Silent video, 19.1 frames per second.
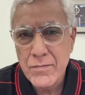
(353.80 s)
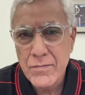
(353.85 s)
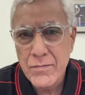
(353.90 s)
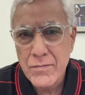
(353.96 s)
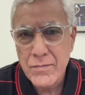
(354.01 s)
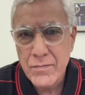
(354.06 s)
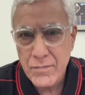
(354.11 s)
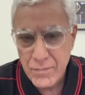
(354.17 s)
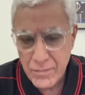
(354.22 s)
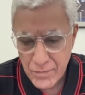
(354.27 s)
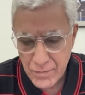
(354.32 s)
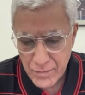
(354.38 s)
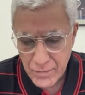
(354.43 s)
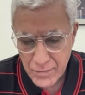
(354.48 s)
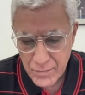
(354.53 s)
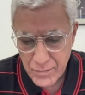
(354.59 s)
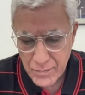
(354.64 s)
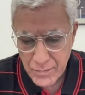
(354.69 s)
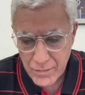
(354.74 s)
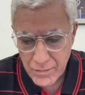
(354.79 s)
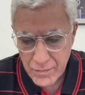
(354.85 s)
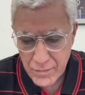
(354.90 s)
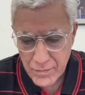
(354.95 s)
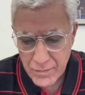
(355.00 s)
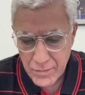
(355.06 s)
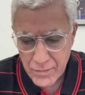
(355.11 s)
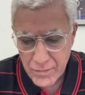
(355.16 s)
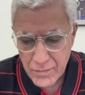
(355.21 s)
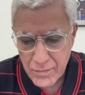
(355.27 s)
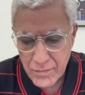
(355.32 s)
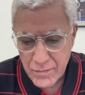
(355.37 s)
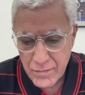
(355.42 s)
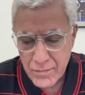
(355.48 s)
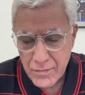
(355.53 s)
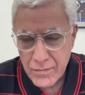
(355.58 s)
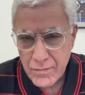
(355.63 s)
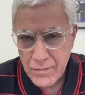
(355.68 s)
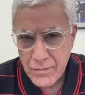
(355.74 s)

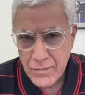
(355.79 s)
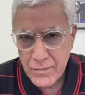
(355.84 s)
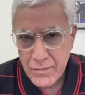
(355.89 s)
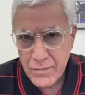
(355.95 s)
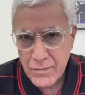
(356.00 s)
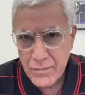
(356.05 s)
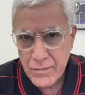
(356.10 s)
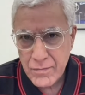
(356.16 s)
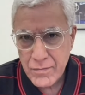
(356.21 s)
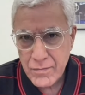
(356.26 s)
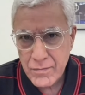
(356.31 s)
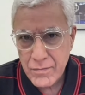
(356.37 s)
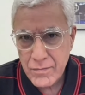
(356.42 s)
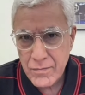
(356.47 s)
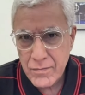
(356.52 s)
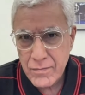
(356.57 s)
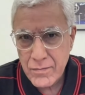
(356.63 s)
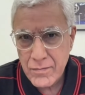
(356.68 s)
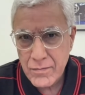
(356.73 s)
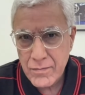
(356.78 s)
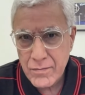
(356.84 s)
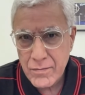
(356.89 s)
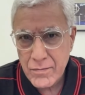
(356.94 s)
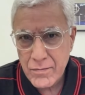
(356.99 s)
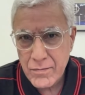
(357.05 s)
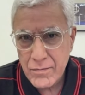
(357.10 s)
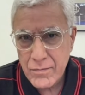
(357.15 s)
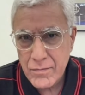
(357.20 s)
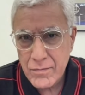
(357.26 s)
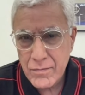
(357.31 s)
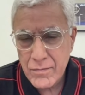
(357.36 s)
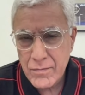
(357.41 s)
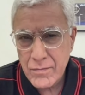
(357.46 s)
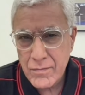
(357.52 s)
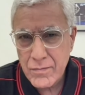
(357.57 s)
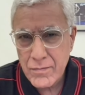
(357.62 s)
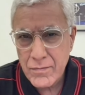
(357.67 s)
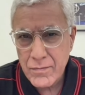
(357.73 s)

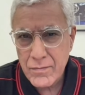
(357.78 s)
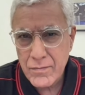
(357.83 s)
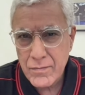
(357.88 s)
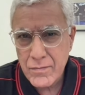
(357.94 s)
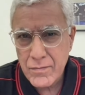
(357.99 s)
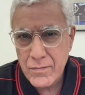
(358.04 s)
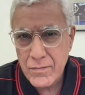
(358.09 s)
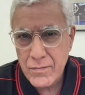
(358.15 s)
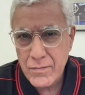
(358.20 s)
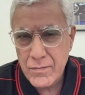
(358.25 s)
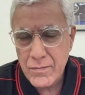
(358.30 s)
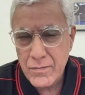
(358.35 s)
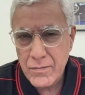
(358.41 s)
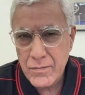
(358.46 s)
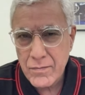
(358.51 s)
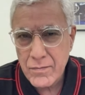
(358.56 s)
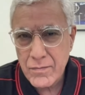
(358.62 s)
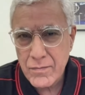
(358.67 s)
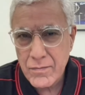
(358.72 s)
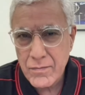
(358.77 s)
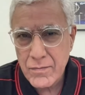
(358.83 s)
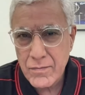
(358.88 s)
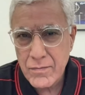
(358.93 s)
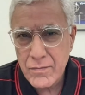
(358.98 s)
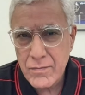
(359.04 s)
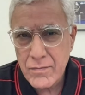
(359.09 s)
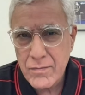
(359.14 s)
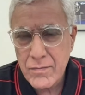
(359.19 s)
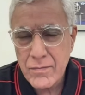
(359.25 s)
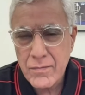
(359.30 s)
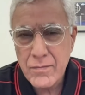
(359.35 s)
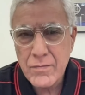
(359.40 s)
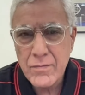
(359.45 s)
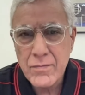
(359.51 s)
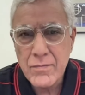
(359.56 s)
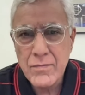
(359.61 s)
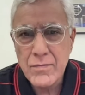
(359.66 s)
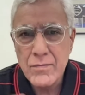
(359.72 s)

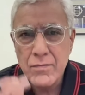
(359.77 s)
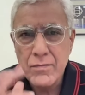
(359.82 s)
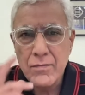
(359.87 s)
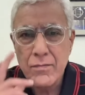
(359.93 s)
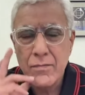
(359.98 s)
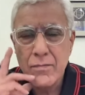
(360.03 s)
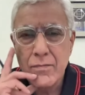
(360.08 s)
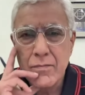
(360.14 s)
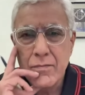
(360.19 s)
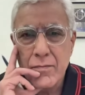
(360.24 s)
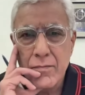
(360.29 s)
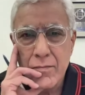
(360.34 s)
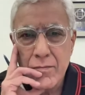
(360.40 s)
This person isn't speaking.